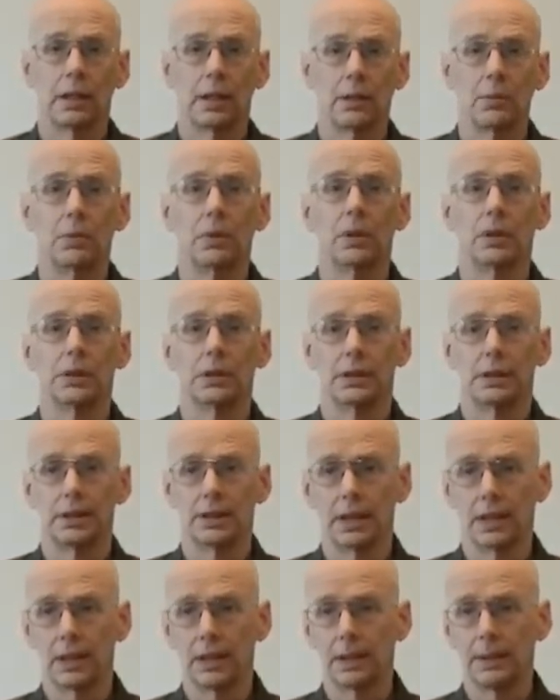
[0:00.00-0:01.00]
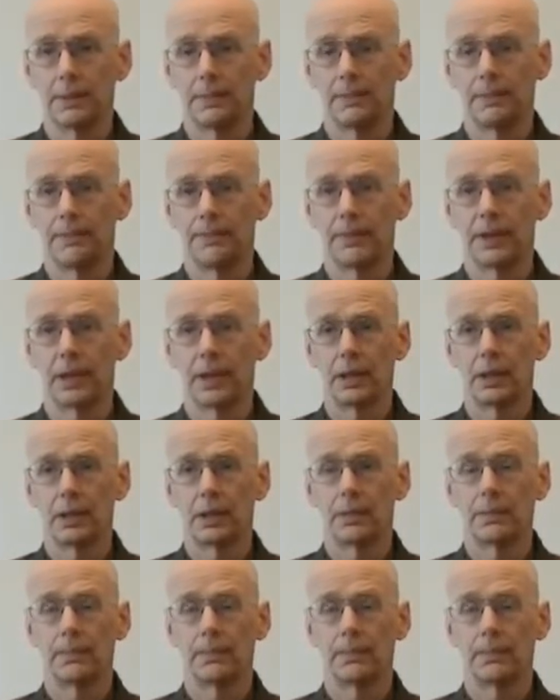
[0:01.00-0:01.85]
I want to say that